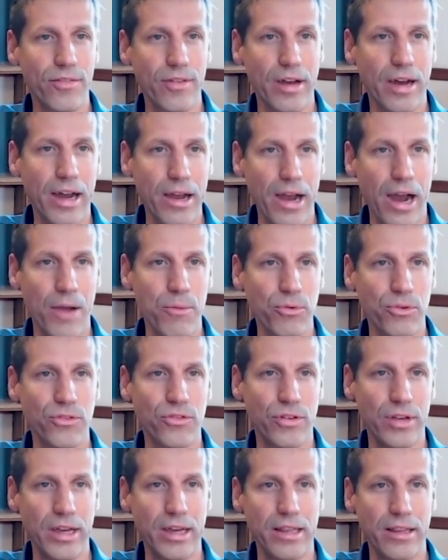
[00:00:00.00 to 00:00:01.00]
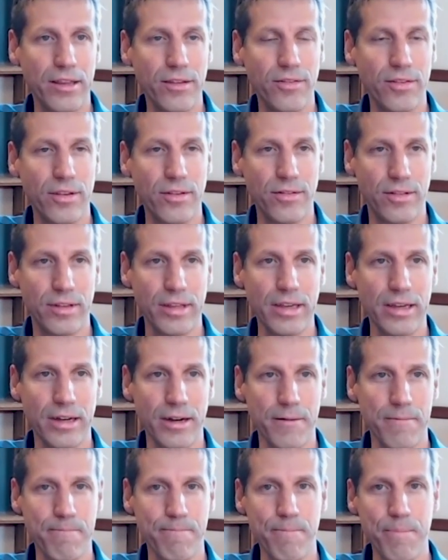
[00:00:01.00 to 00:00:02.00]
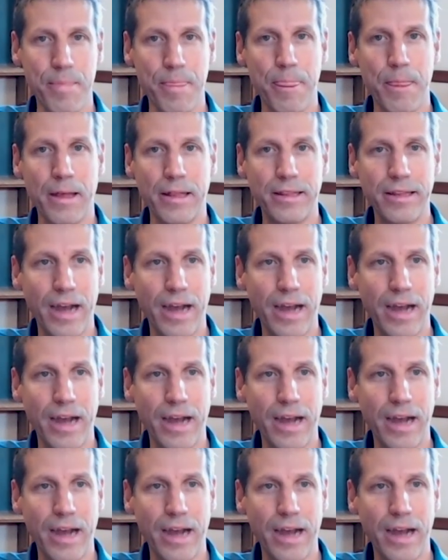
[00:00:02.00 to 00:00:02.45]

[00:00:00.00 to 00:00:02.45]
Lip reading: I would say, this is the